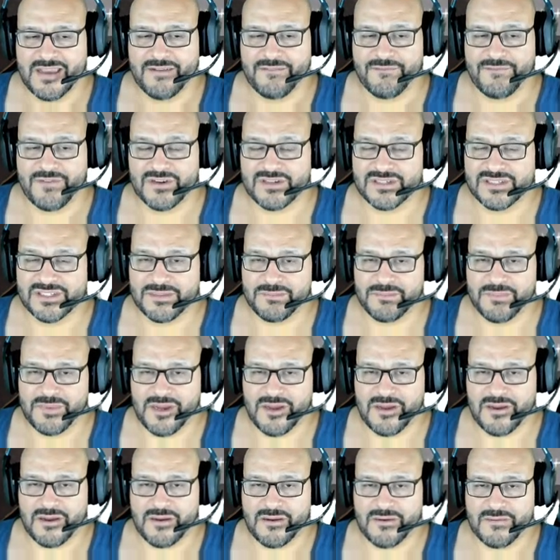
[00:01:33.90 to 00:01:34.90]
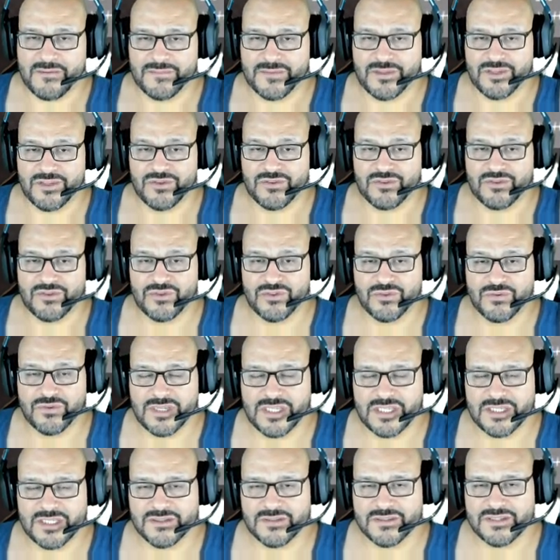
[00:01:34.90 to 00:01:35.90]
first of all, you do
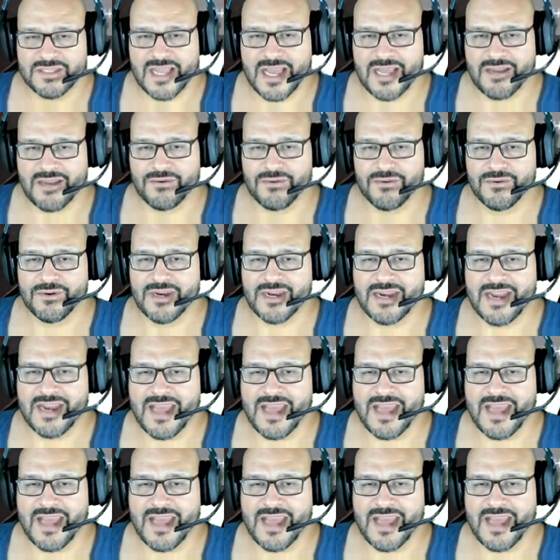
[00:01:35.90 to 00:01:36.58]
need to download an